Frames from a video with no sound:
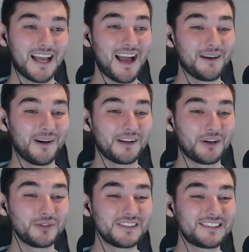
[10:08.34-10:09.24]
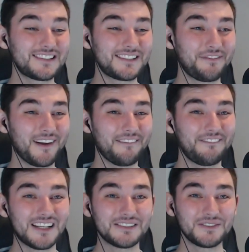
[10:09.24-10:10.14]
Hi, wow,
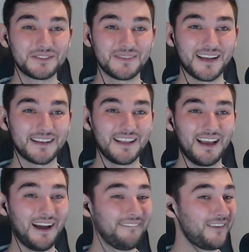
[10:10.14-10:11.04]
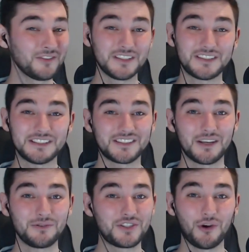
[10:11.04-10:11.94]
165,000, man. I'm honestly
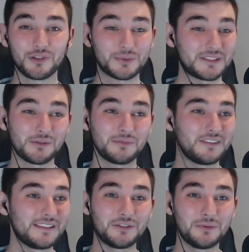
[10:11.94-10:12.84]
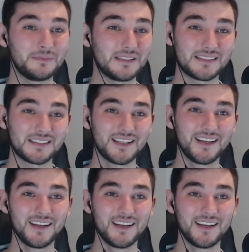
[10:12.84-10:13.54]
so shocked with some of these numbers.